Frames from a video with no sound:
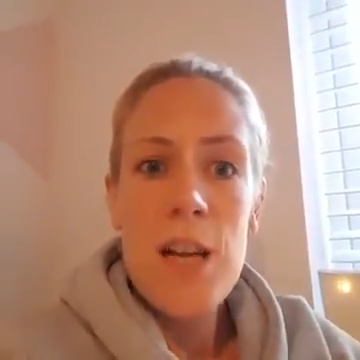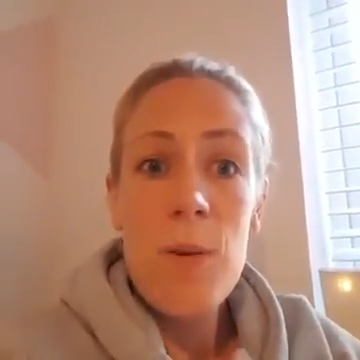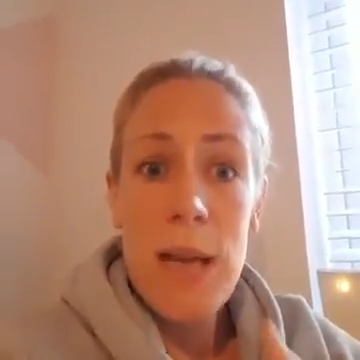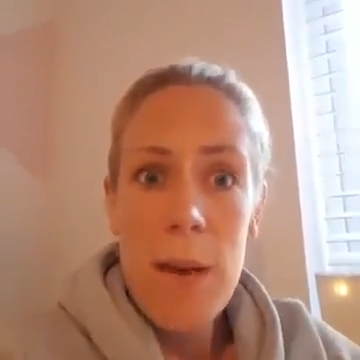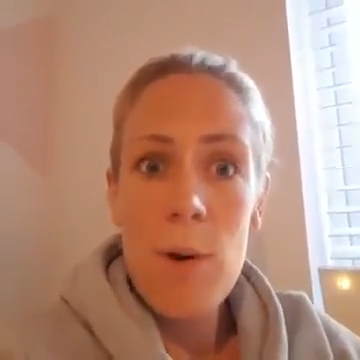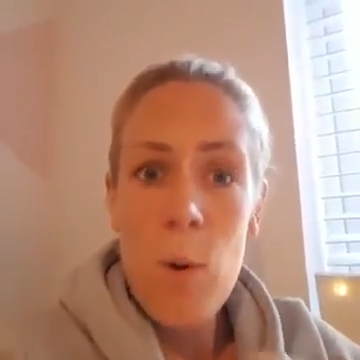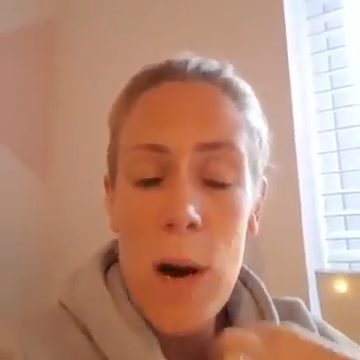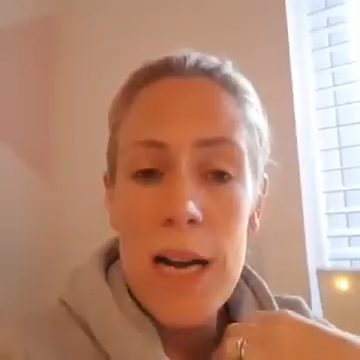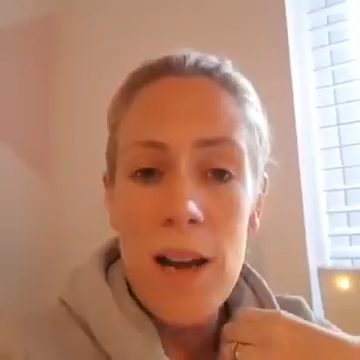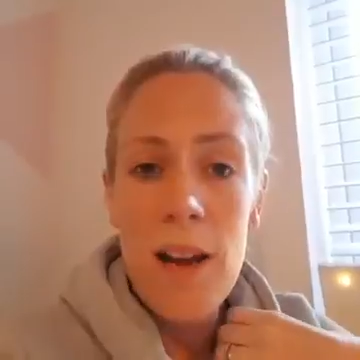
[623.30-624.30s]
kept
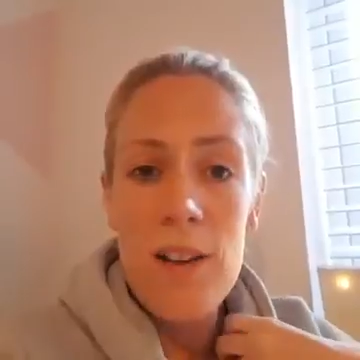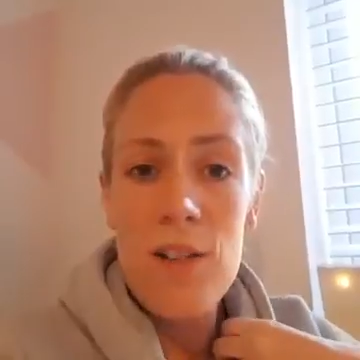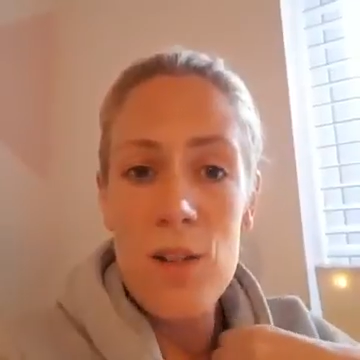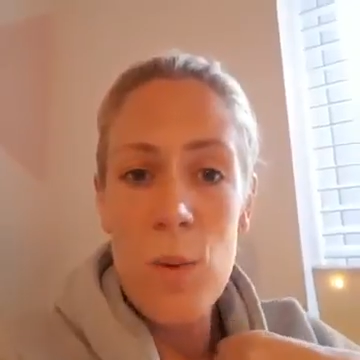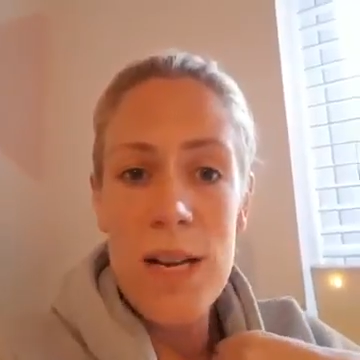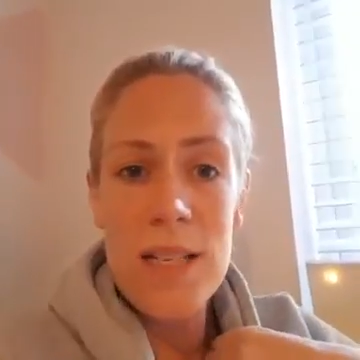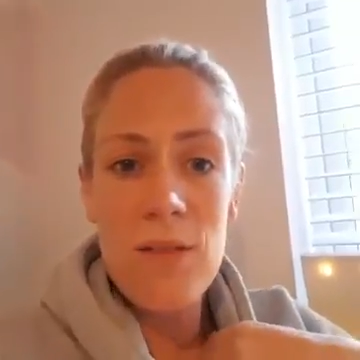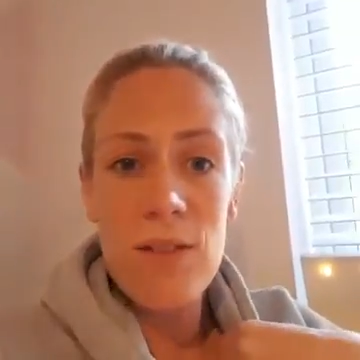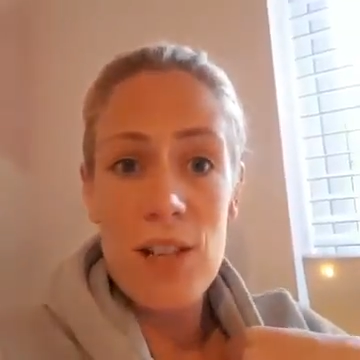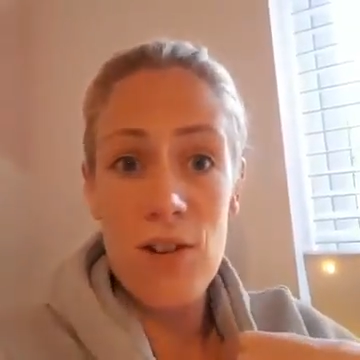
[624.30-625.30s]
quiet and just waited
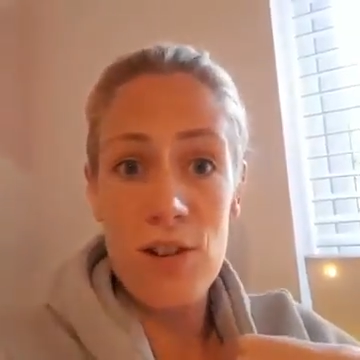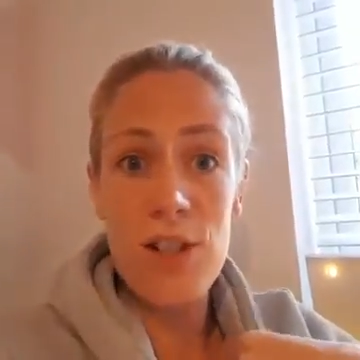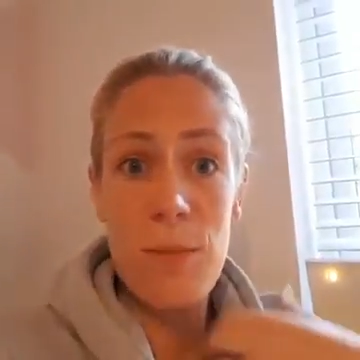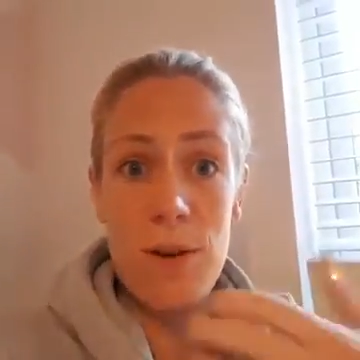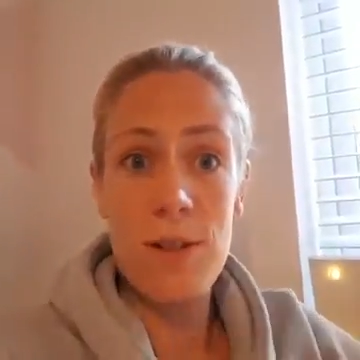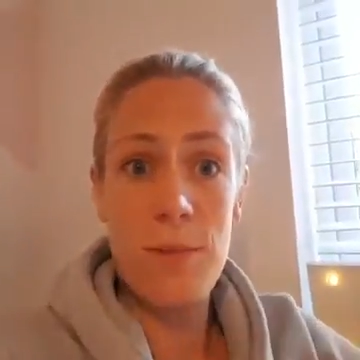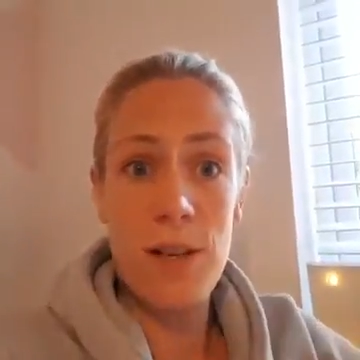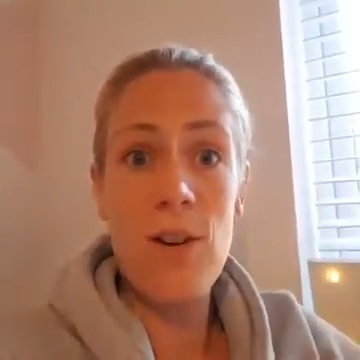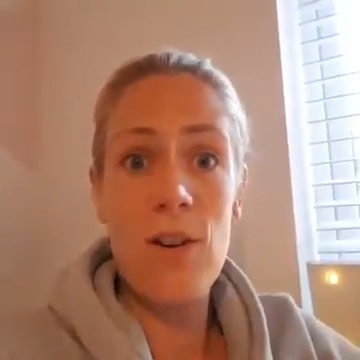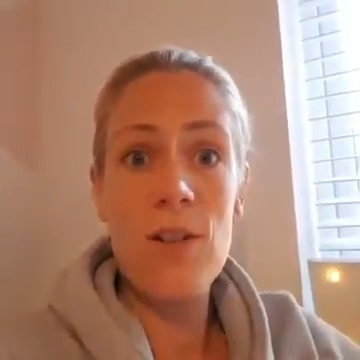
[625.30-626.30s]
for as long as she possibly
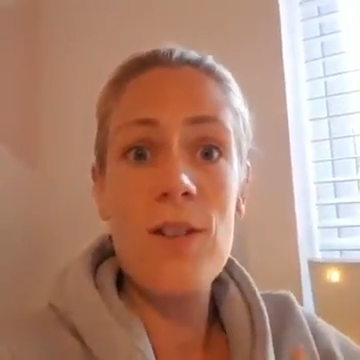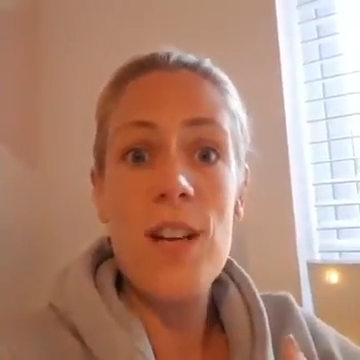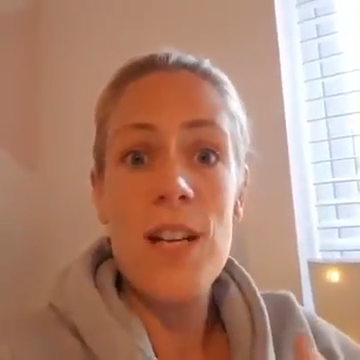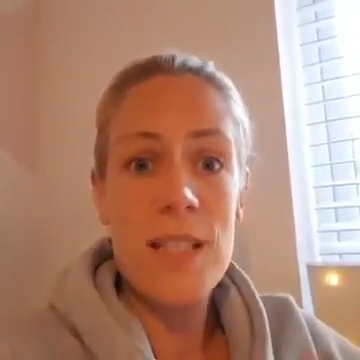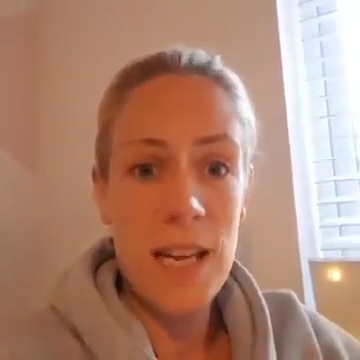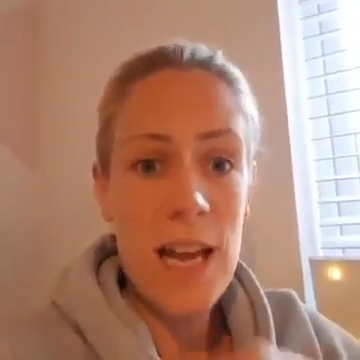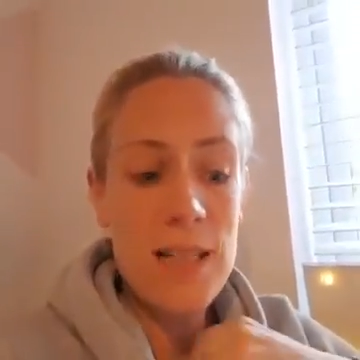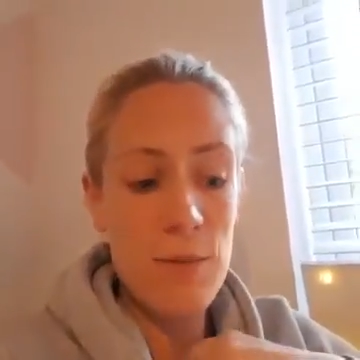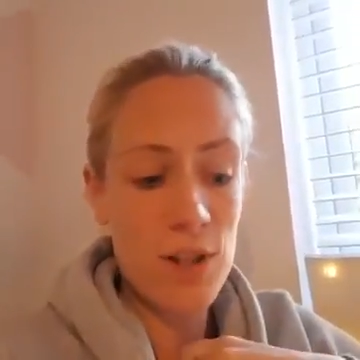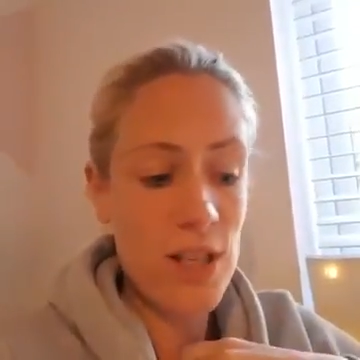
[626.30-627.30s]
could to get
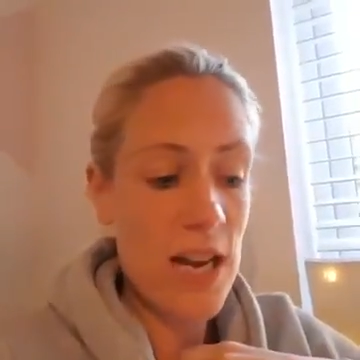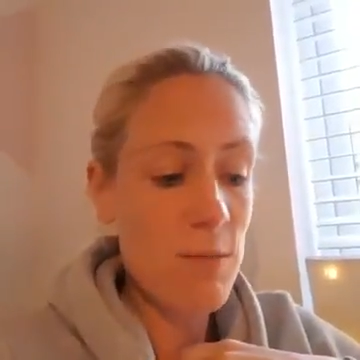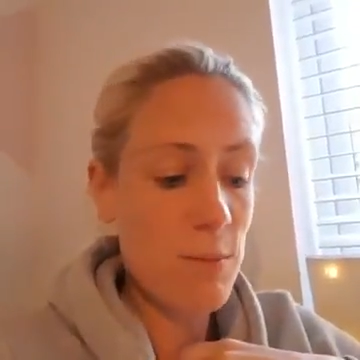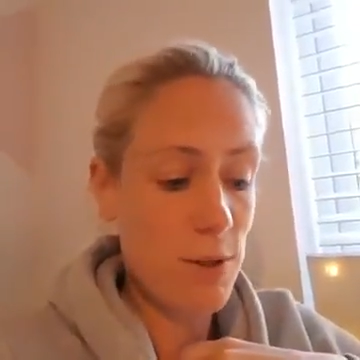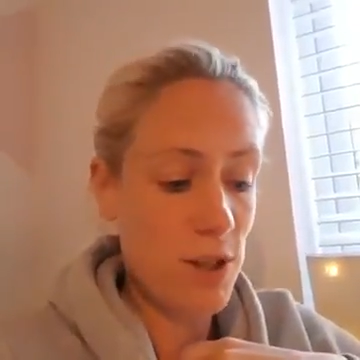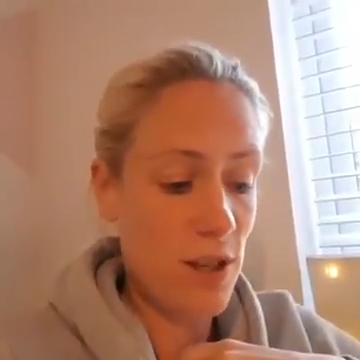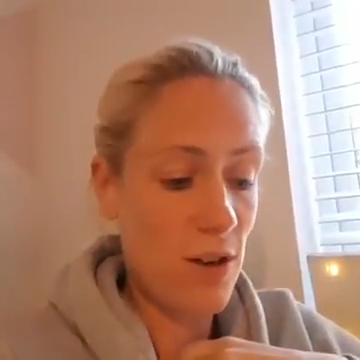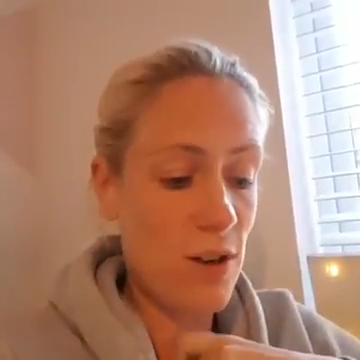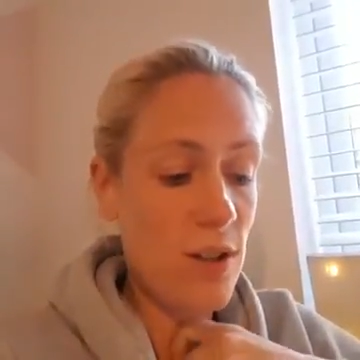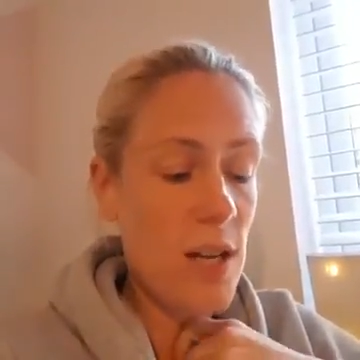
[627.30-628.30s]
as much time up as she could.